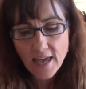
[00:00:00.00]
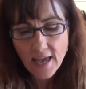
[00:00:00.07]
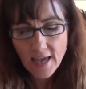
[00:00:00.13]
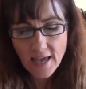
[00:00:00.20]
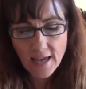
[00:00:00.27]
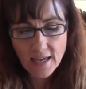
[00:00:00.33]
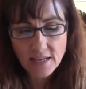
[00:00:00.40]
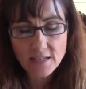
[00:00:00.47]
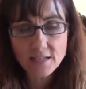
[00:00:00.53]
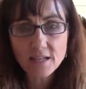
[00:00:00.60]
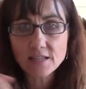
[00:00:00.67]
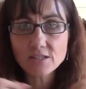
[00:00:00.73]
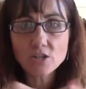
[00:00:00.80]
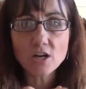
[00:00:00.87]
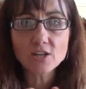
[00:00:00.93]
And
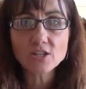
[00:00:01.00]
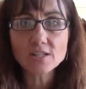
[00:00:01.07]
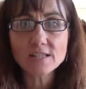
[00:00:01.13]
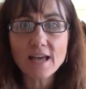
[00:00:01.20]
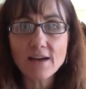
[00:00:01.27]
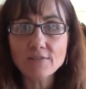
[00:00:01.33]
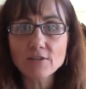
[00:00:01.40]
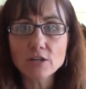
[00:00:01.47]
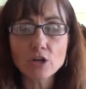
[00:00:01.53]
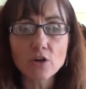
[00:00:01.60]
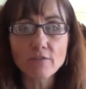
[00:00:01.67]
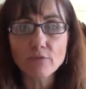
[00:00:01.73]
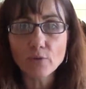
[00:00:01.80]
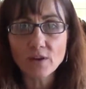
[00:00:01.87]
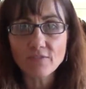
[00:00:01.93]
it's not just having to go
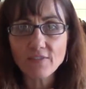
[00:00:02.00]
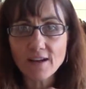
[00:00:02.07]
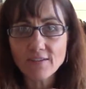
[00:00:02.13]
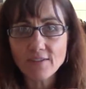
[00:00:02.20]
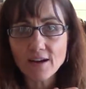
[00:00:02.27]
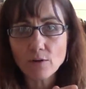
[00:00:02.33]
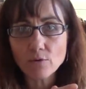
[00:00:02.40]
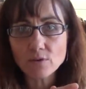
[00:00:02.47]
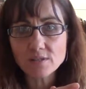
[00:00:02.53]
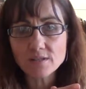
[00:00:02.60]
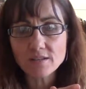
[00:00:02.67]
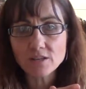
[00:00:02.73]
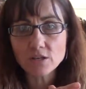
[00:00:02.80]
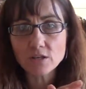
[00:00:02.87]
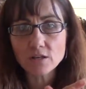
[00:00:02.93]
45 hours
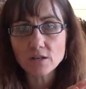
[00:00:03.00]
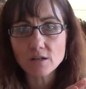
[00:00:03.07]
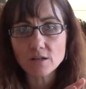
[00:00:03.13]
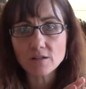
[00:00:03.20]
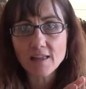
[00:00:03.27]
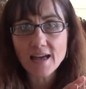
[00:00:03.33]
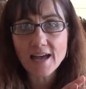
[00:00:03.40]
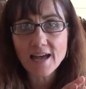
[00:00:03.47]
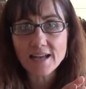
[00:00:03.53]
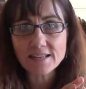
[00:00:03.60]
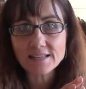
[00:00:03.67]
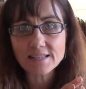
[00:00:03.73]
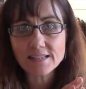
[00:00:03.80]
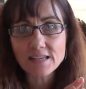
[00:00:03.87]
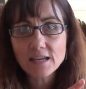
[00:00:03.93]
in
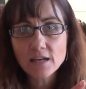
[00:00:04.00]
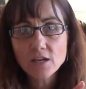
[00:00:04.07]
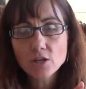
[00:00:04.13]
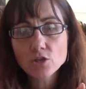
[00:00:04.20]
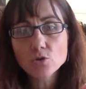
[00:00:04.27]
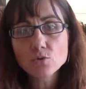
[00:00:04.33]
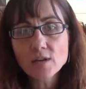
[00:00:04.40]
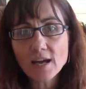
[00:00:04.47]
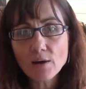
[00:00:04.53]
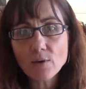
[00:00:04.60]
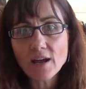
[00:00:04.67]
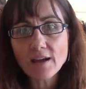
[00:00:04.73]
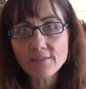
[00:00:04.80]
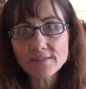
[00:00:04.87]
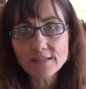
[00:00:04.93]
class. You now
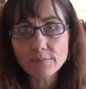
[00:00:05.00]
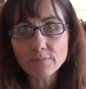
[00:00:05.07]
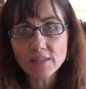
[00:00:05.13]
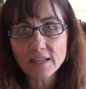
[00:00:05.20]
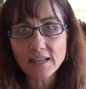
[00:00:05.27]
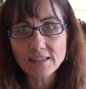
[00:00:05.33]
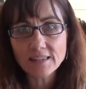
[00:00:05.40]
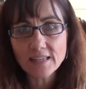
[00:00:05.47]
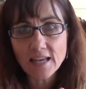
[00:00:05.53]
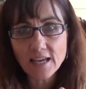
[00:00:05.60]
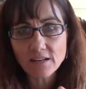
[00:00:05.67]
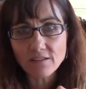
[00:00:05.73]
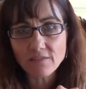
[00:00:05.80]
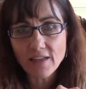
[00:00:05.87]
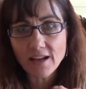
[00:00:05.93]
have something at the
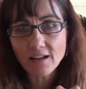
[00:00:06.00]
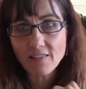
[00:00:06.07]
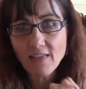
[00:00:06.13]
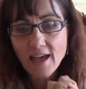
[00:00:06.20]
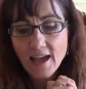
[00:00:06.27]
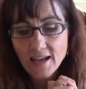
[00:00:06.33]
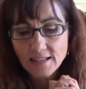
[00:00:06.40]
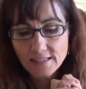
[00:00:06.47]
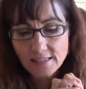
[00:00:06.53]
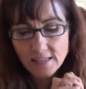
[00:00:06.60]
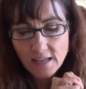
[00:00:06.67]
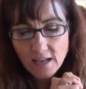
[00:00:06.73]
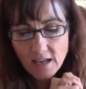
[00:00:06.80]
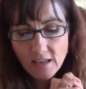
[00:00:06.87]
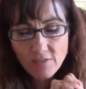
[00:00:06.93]
end of that class.
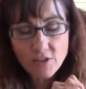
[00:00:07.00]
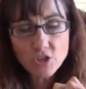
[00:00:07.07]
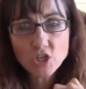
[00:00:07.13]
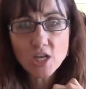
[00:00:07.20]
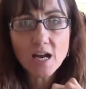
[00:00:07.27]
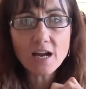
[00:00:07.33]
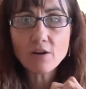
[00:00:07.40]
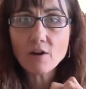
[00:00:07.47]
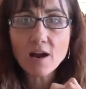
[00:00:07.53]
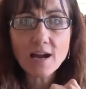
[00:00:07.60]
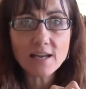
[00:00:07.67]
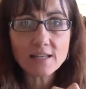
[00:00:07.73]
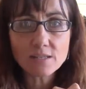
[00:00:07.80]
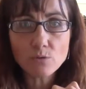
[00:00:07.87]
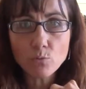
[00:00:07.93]
The
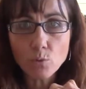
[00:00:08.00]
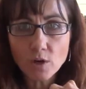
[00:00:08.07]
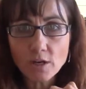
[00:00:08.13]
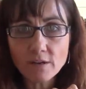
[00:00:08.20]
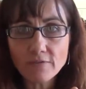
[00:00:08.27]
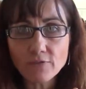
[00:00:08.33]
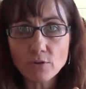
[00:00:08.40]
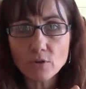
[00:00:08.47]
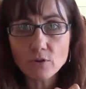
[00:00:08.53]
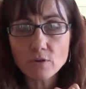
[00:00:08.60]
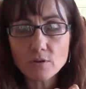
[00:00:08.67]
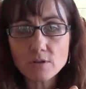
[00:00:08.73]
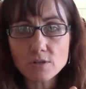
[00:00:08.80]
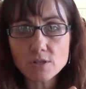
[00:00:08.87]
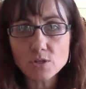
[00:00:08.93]
GRI is a
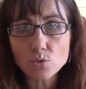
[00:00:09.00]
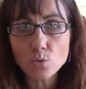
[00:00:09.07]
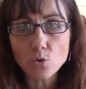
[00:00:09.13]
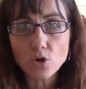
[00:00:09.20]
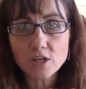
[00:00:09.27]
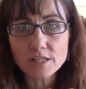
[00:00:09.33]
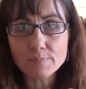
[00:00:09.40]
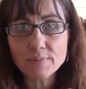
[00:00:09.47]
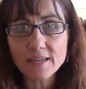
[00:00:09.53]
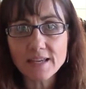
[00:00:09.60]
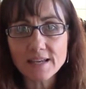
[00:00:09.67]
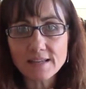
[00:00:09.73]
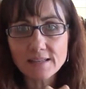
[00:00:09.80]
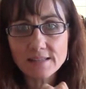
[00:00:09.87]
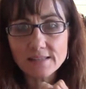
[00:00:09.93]
wonderful source
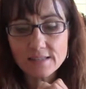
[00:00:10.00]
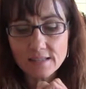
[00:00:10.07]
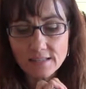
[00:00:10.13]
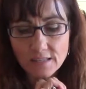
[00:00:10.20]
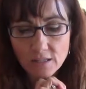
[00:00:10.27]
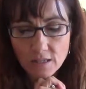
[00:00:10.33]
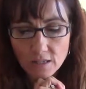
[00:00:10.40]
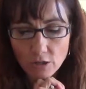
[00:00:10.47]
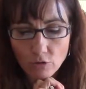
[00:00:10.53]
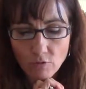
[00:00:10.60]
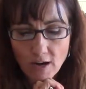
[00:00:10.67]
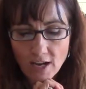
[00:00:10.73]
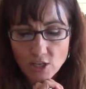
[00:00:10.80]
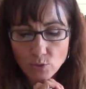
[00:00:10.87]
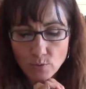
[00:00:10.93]
because it's the
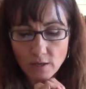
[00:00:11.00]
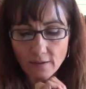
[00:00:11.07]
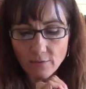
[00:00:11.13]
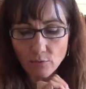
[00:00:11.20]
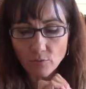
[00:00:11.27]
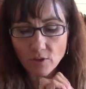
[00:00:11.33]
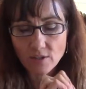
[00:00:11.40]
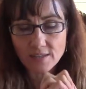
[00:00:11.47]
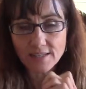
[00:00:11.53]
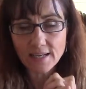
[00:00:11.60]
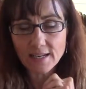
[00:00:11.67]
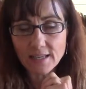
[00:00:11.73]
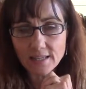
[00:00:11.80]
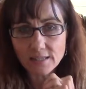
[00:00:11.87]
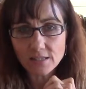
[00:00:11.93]
graduate of the Real
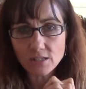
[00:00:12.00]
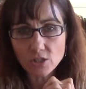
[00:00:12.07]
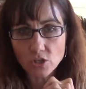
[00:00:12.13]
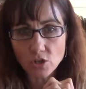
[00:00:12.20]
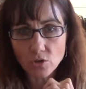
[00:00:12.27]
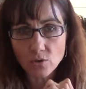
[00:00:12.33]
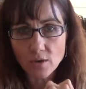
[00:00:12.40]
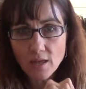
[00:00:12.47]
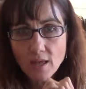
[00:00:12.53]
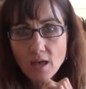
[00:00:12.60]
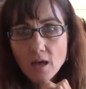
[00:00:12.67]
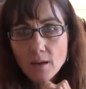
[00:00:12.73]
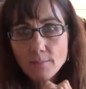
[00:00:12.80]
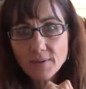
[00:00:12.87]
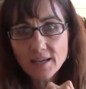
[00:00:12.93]
Estate Institute,
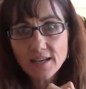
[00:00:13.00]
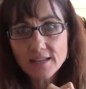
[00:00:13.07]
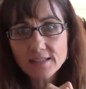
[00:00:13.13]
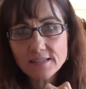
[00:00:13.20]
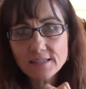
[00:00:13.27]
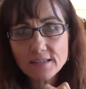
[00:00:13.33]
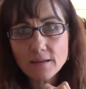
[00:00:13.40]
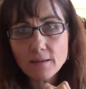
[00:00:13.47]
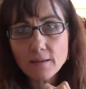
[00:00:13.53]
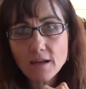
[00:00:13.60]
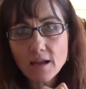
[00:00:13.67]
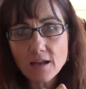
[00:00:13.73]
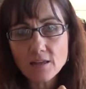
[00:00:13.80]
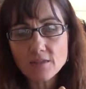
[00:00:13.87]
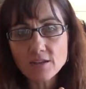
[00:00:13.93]
because
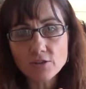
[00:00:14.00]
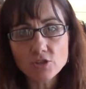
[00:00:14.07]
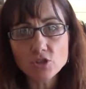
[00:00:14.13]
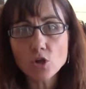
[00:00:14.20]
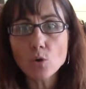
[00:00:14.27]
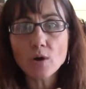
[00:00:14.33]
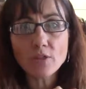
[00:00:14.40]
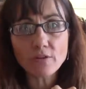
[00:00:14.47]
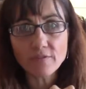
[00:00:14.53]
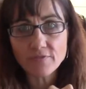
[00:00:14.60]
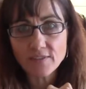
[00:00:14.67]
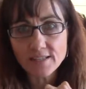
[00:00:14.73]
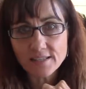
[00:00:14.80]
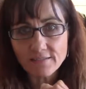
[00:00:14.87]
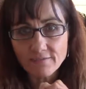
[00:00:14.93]
there's no other
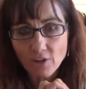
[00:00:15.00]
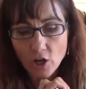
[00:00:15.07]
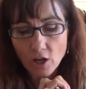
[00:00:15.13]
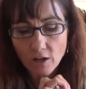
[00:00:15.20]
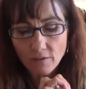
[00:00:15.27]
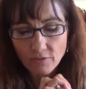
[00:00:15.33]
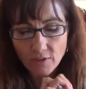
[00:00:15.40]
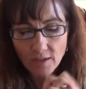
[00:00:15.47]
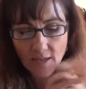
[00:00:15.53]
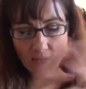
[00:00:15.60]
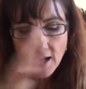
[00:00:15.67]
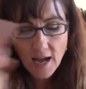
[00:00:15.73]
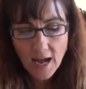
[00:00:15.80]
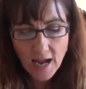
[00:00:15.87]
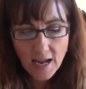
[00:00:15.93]
fees involved.
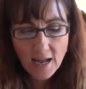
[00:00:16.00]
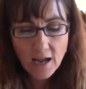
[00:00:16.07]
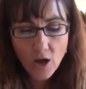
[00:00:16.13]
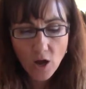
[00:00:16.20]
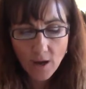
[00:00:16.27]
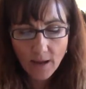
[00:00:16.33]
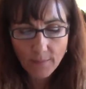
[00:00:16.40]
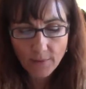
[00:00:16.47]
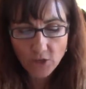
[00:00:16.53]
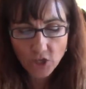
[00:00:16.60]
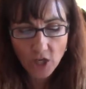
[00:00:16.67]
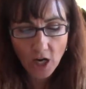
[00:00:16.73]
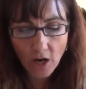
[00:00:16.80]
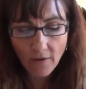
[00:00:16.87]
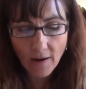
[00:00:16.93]
I am a
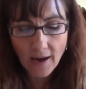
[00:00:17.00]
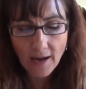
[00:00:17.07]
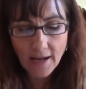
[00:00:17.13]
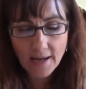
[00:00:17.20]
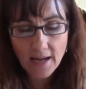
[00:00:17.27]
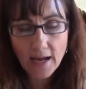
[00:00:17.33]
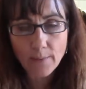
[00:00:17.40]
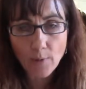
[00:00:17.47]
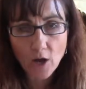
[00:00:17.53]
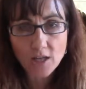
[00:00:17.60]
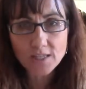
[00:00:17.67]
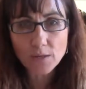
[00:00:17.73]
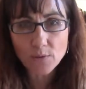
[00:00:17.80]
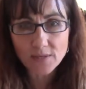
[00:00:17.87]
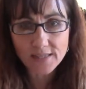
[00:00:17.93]
GRI. I'm
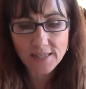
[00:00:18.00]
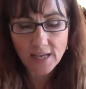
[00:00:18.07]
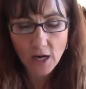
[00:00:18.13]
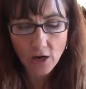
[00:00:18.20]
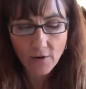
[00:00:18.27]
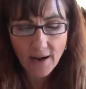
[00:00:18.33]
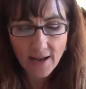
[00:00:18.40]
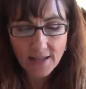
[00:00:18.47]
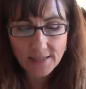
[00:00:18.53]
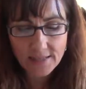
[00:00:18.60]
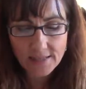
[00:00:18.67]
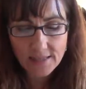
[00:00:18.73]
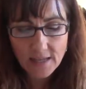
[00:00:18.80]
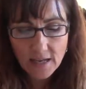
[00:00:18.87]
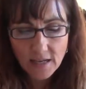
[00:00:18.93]
also a
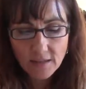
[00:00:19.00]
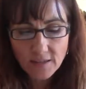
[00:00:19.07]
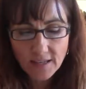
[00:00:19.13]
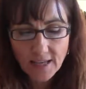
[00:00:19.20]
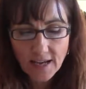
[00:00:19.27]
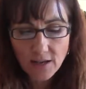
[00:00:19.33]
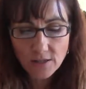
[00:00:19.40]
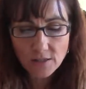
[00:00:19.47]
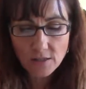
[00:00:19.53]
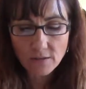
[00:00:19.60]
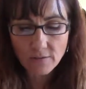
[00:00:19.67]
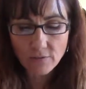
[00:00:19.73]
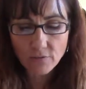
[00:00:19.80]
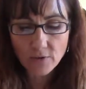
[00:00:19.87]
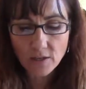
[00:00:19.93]
CRS, the Council
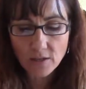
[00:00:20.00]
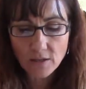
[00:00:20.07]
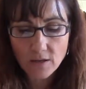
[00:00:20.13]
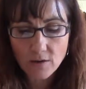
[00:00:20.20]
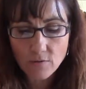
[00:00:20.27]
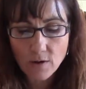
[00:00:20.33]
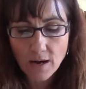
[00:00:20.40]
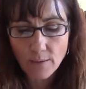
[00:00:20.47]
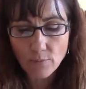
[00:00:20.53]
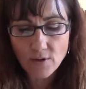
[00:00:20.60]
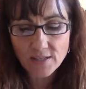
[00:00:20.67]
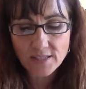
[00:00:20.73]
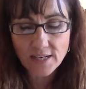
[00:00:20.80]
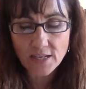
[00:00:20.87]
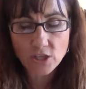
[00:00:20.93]
of
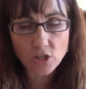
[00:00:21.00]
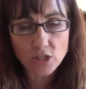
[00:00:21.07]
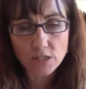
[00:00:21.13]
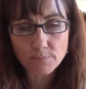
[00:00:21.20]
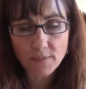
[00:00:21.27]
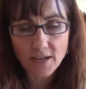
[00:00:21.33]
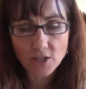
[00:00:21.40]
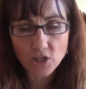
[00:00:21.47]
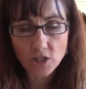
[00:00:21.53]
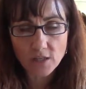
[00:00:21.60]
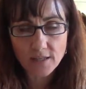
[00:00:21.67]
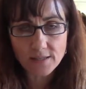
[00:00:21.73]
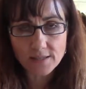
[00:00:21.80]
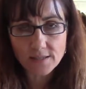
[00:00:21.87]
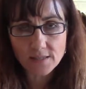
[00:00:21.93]
Residential
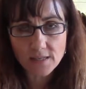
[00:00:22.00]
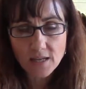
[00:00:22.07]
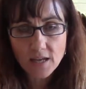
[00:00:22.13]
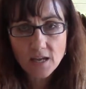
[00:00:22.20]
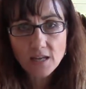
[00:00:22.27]
Specialists.